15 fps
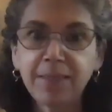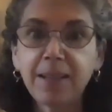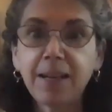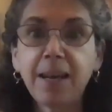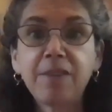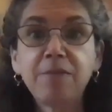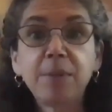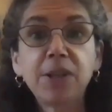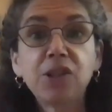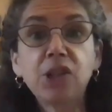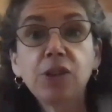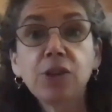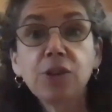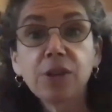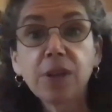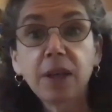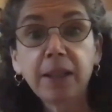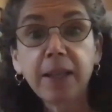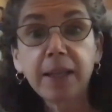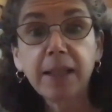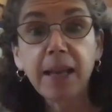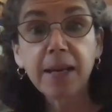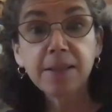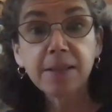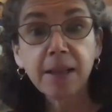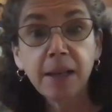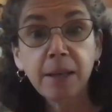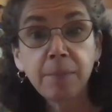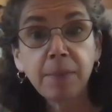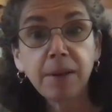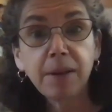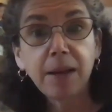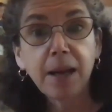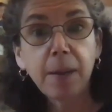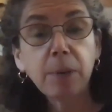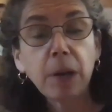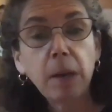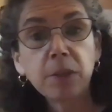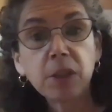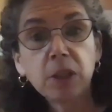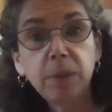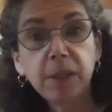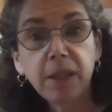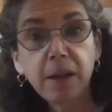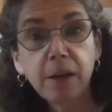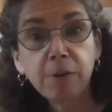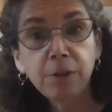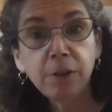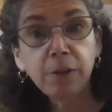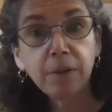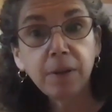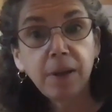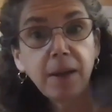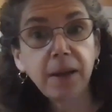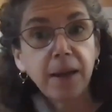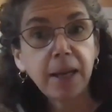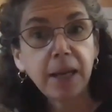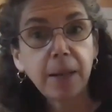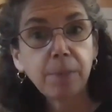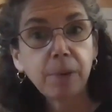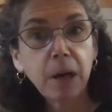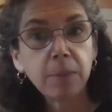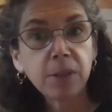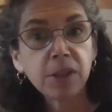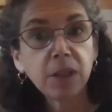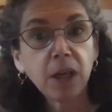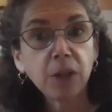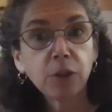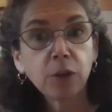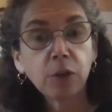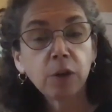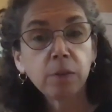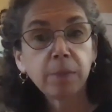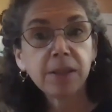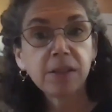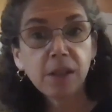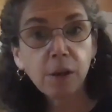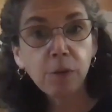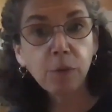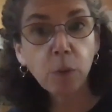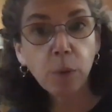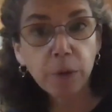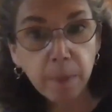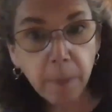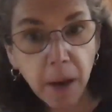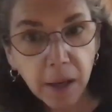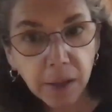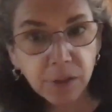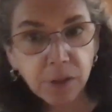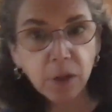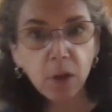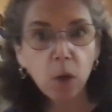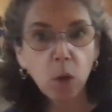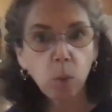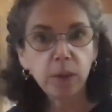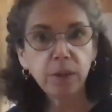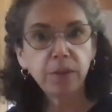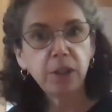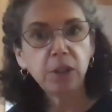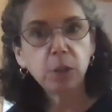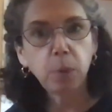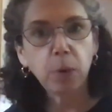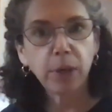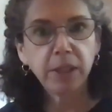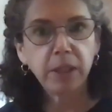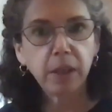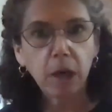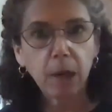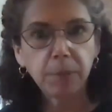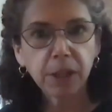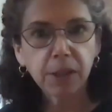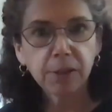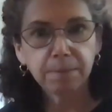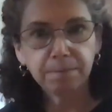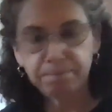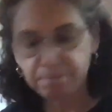I have my scissors, unlike last time. I promise to be careful, and I promise not to hurt myself or the box with these pointy objects.